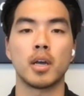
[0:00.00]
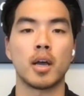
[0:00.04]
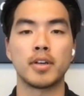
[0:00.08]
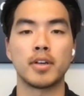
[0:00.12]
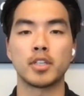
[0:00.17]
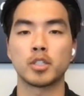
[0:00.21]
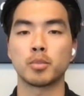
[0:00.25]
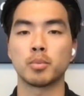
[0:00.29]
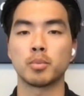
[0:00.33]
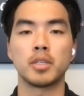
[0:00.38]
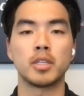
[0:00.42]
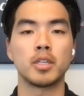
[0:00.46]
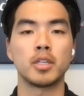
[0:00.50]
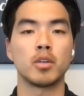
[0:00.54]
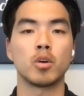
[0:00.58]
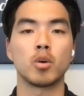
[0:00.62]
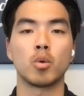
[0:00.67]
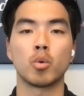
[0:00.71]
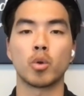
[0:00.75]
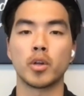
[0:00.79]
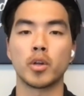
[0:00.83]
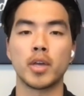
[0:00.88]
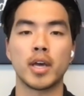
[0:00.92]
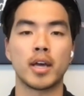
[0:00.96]
investment
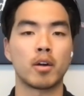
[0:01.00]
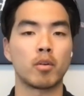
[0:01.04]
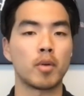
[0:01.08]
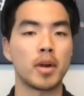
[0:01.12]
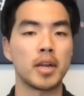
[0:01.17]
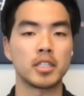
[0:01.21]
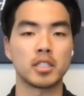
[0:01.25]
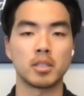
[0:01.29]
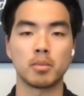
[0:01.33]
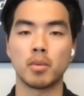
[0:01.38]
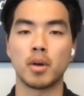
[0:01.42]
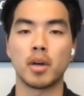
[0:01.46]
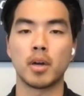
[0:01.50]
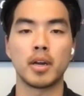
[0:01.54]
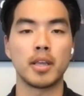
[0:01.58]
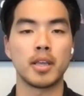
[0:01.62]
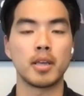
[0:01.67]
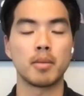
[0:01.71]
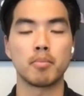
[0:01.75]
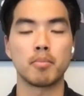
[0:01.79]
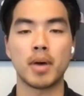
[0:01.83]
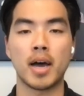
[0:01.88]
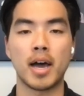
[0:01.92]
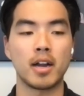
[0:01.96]
deal where you had to raise the
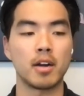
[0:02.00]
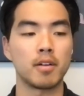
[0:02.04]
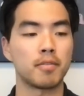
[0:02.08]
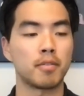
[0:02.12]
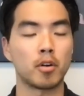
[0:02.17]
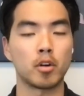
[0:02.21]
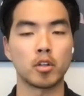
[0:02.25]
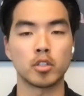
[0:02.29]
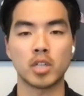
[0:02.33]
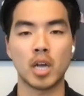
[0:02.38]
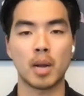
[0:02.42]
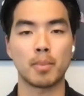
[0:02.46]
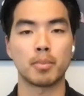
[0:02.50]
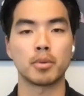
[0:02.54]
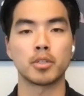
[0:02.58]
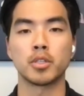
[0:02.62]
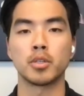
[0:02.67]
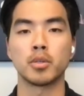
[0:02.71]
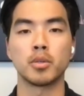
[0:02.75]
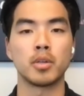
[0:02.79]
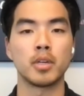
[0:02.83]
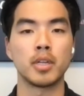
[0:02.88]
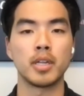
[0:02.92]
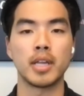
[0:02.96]
money and buy your first
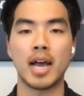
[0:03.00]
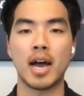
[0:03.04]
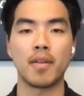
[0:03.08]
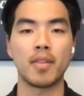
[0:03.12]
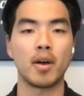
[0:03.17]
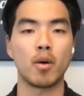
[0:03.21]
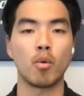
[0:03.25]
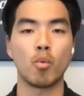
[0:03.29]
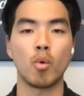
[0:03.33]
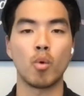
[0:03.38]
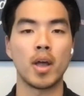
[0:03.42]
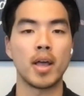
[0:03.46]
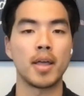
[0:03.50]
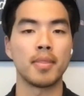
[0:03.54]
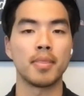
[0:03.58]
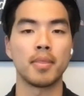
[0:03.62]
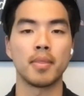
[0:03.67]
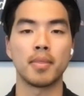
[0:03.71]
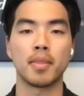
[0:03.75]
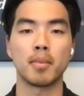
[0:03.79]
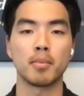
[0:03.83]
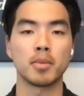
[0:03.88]
opportunity, how that went,